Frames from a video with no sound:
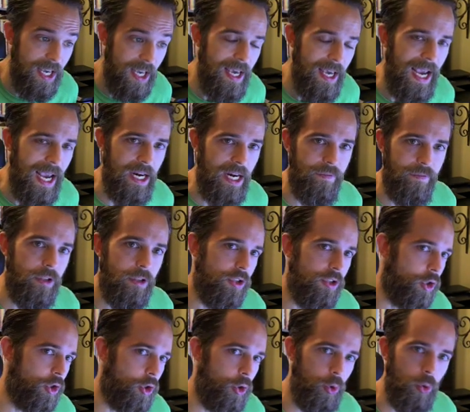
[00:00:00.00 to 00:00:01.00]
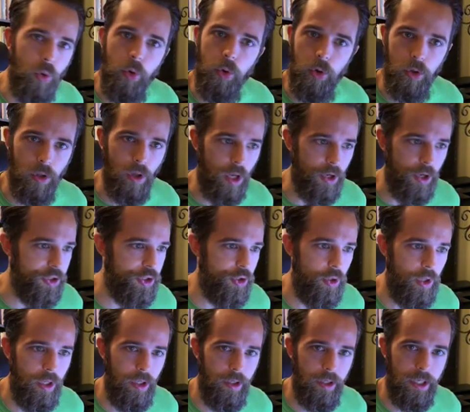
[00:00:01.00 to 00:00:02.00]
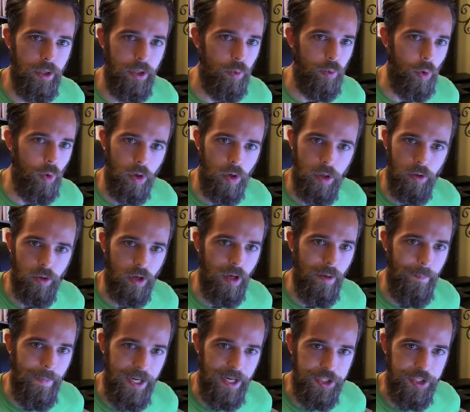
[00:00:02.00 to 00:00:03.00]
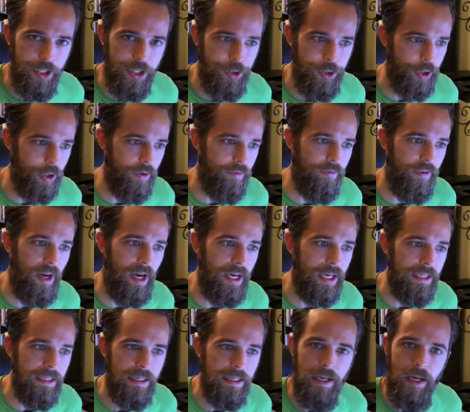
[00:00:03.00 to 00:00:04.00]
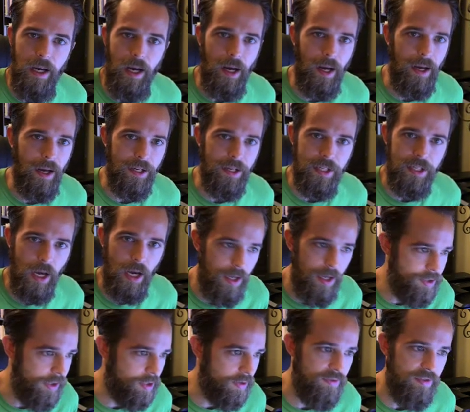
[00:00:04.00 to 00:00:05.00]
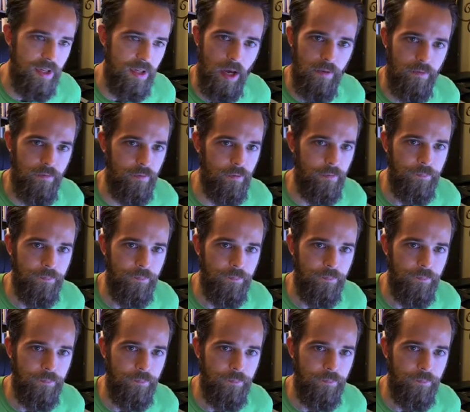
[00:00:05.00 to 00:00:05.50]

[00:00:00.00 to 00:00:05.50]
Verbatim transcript: And if you just Google Australian Royal Commission, you're going to find uh, tons of stuff stuff